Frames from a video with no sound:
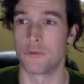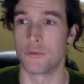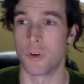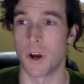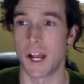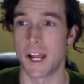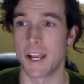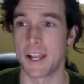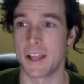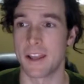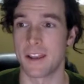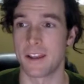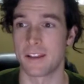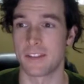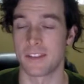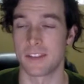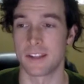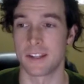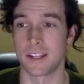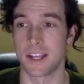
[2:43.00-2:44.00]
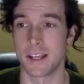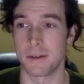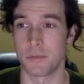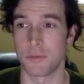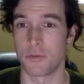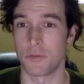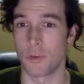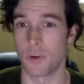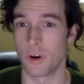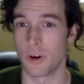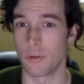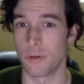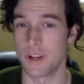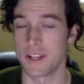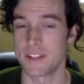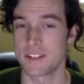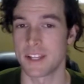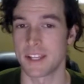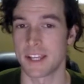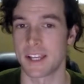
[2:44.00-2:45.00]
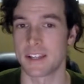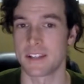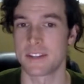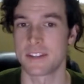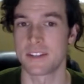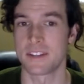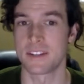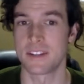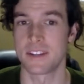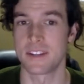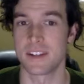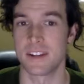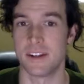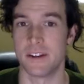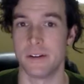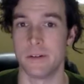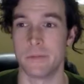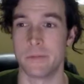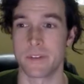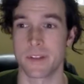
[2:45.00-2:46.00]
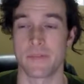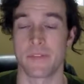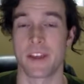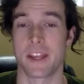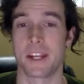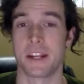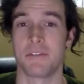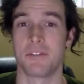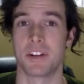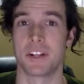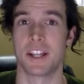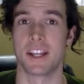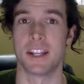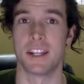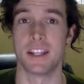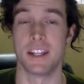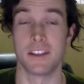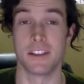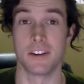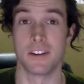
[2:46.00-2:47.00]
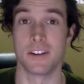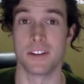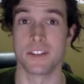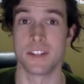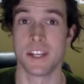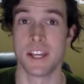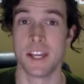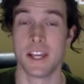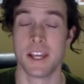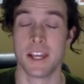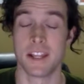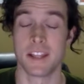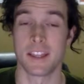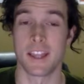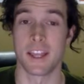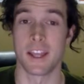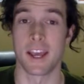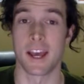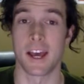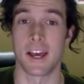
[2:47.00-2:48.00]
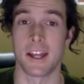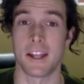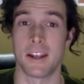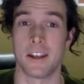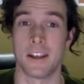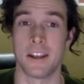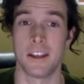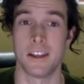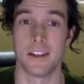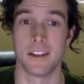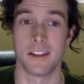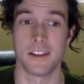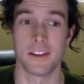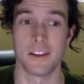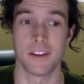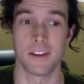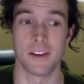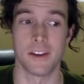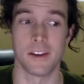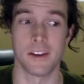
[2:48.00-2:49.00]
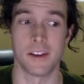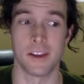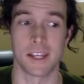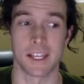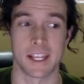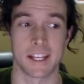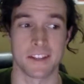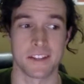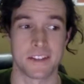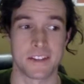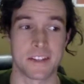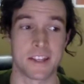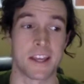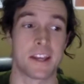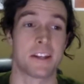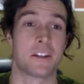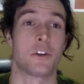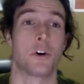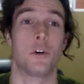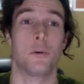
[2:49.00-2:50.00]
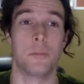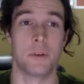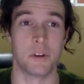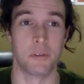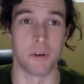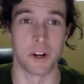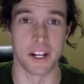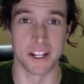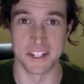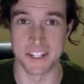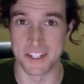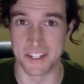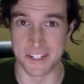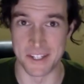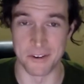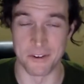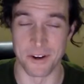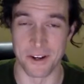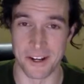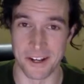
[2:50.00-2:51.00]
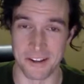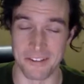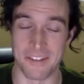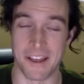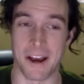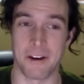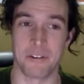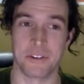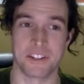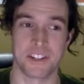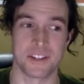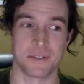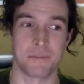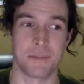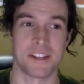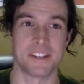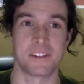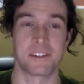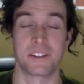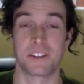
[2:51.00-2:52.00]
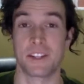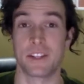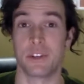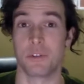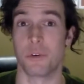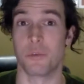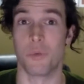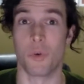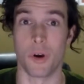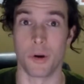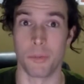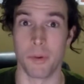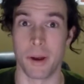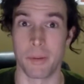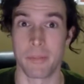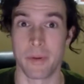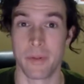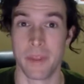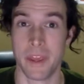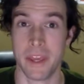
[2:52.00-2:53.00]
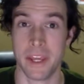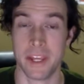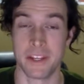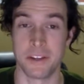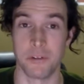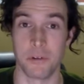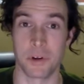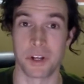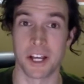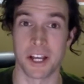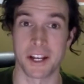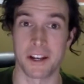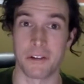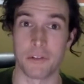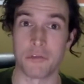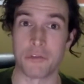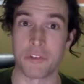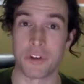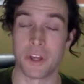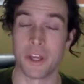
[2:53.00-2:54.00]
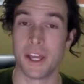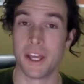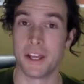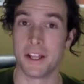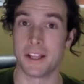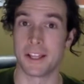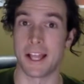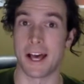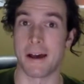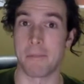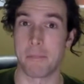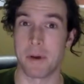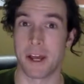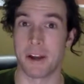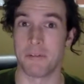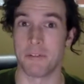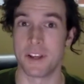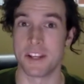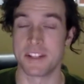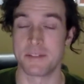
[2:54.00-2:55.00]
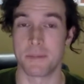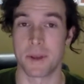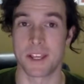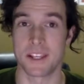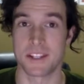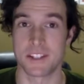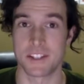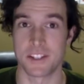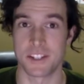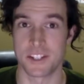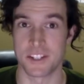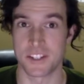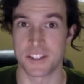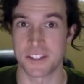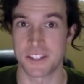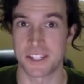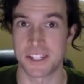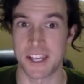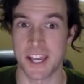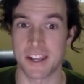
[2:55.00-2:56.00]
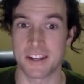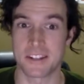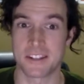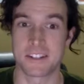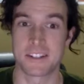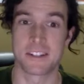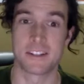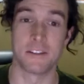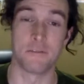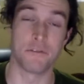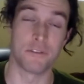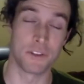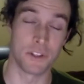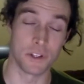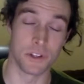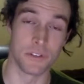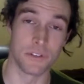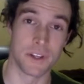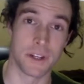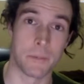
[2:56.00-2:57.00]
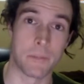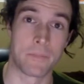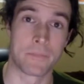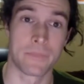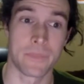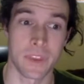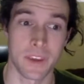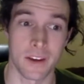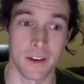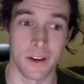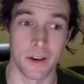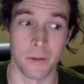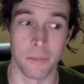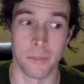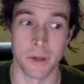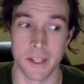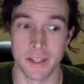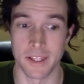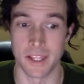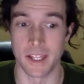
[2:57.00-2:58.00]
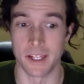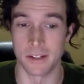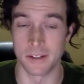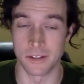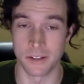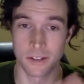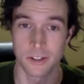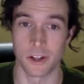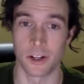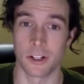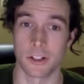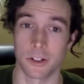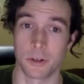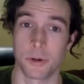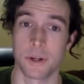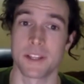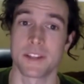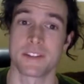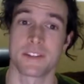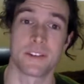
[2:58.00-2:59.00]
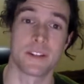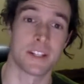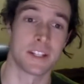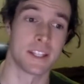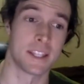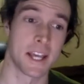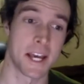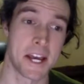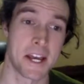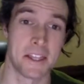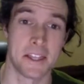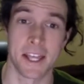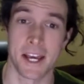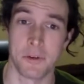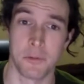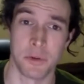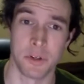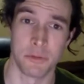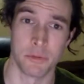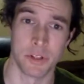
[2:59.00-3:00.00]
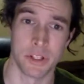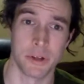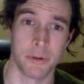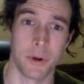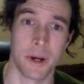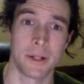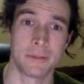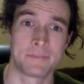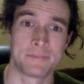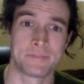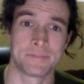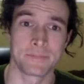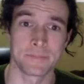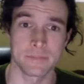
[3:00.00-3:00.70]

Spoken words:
Friday, the night before a race, I guess something I'd never done either is they had I guess they had told me what I should do, and that was just basically do a warm-up, do a kind of lap at race pace to just get the feel of it, and then call it quits. So I did that, and that went really well.